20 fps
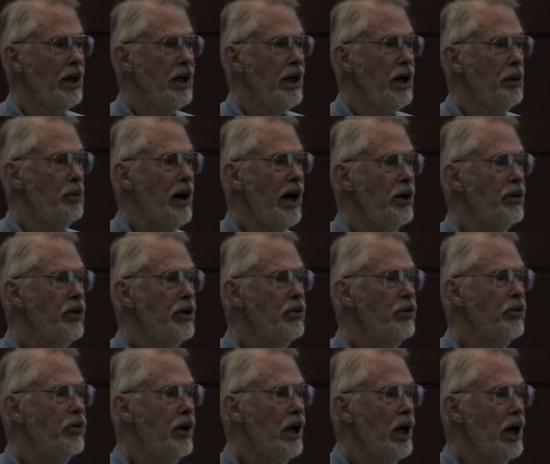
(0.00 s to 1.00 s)
About this
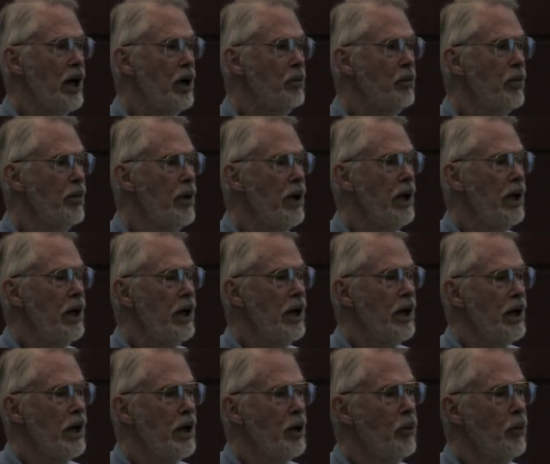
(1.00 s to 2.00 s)
time,
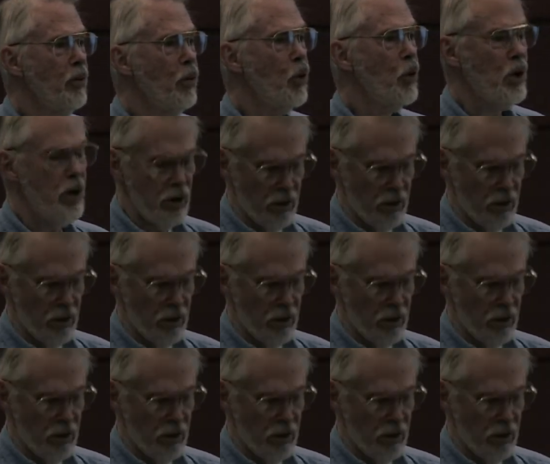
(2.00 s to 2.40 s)
Mort